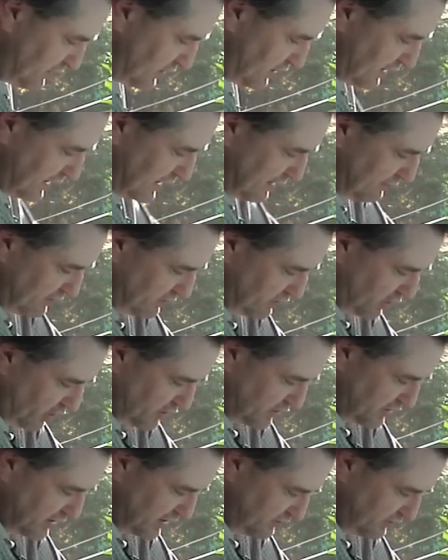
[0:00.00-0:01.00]
gonna give us our
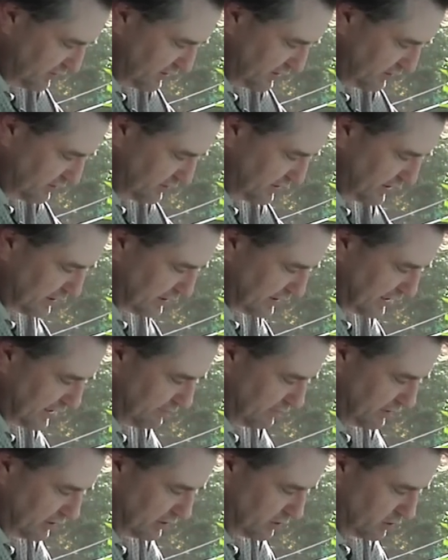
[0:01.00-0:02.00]
distance and
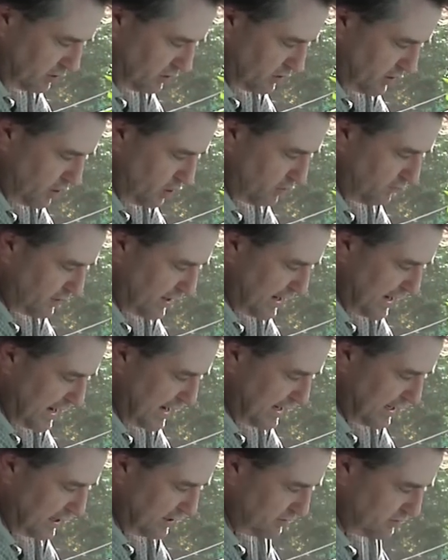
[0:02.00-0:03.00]
leave a little
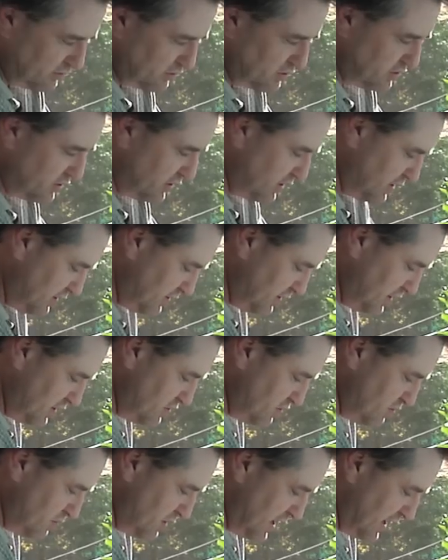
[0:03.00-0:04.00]
overhanging so you can
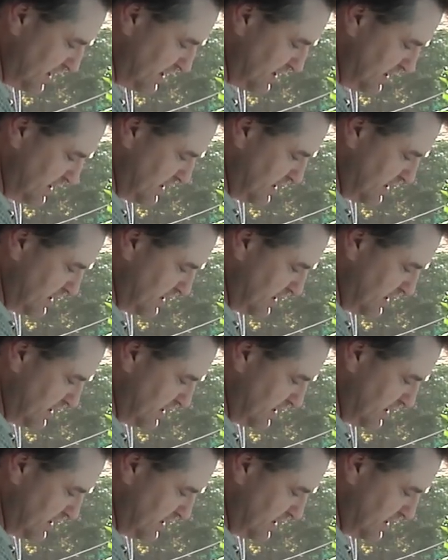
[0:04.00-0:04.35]
continue on.